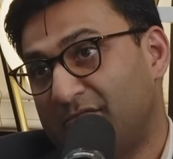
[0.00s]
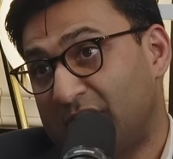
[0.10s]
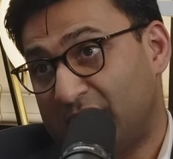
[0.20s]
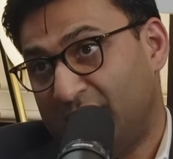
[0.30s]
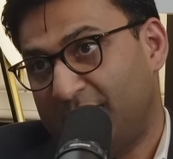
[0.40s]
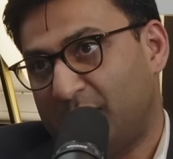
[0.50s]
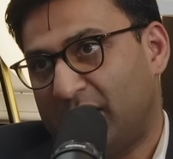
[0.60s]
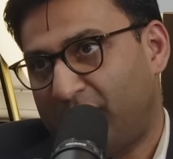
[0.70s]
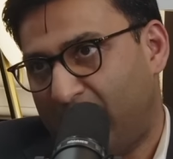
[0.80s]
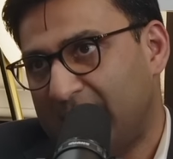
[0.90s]
reserves with
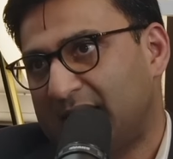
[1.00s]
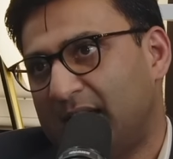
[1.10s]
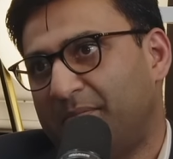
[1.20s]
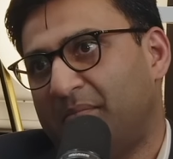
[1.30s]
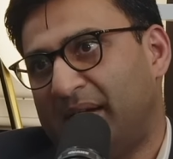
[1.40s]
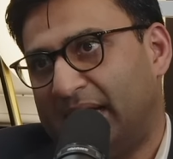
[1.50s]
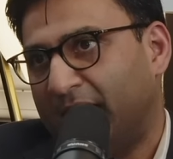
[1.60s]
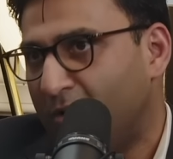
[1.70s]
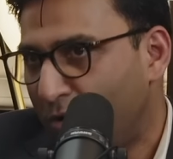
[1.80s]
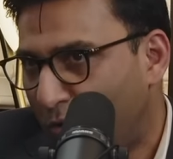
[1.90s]
the right type of bank,
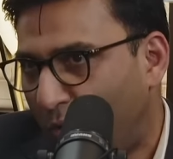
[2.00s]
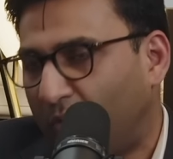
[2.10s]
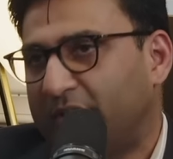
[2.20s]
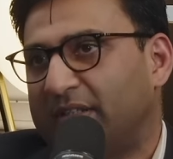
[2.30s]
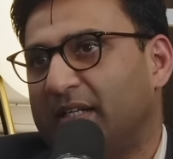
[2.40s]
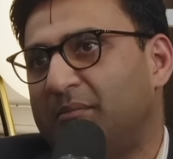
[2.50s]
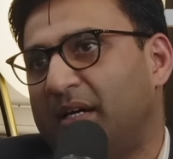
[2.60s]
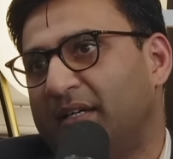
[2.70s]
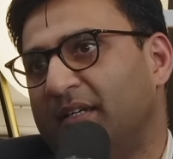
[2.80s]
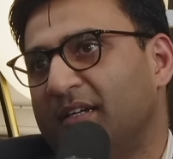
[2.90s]
audited by.